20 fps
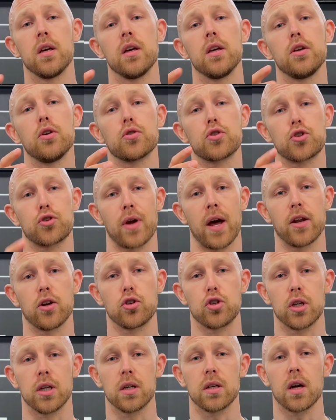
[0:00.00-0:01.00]
your
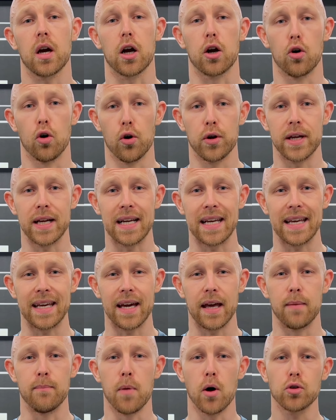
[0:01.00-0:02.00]
strategy accordingly.
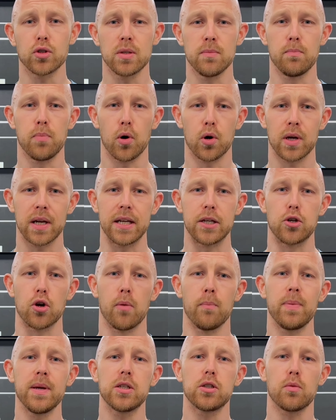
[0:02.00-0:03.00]
And most importantly,
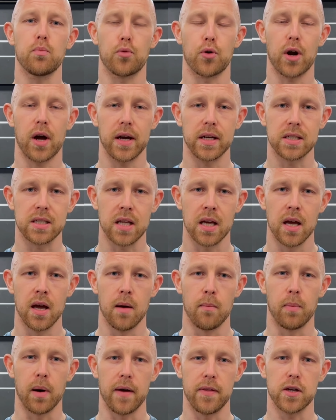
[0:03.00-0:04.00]
don't be surprised
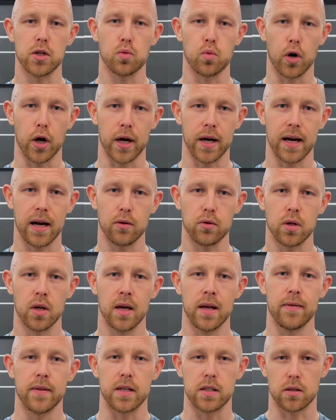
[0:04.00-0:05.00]
by this workout.
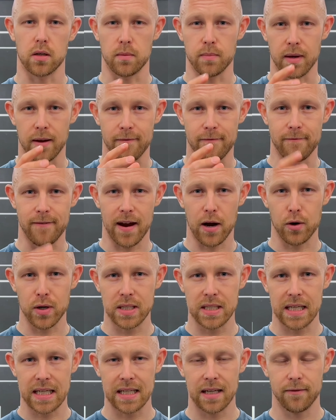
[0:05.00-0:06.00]
There's going to be a very
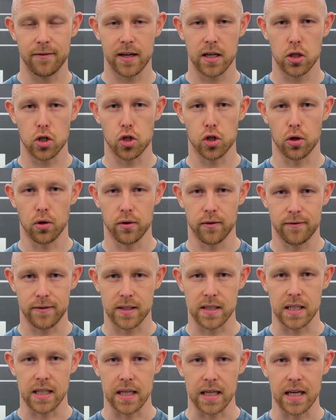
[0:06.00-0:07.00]
significant shoulder
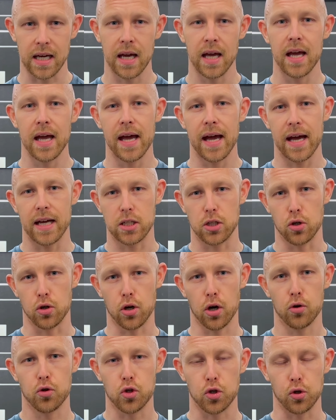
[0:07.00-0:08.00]
fatigue as you
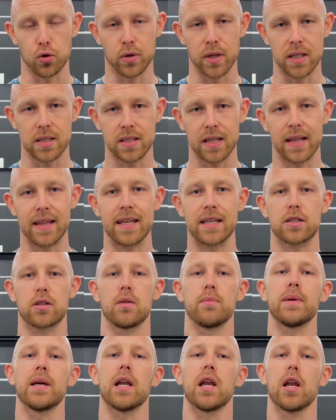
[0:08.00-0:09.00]
go through this, and there's going
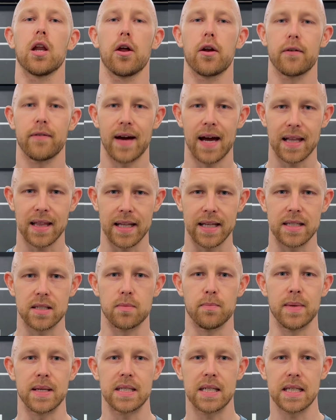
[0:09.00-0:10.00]
to be a lot of athletes
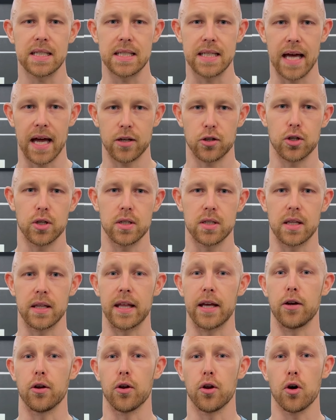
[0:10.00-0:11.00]
missing snatches and
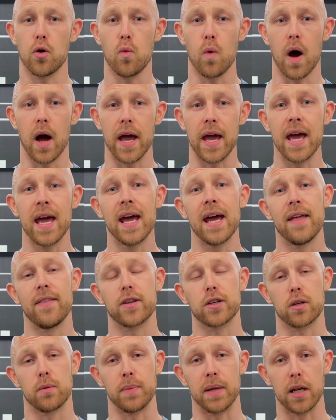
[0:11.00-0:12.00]
they don't know why. There's
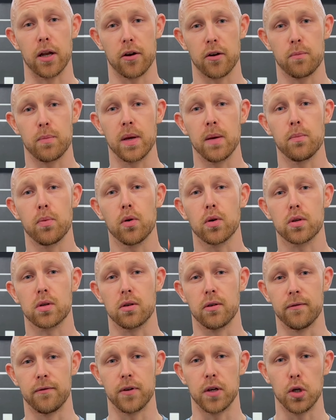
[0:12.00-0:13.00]
going to be a lot of people
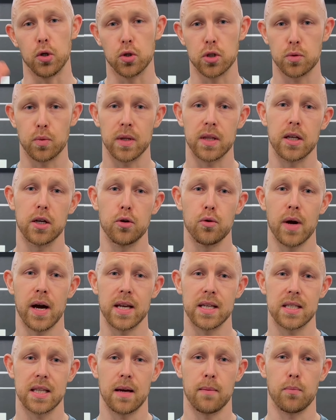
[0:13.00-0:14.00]
confused with the new
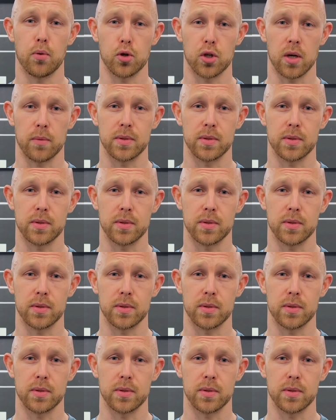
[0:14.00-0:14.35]
handstand push-up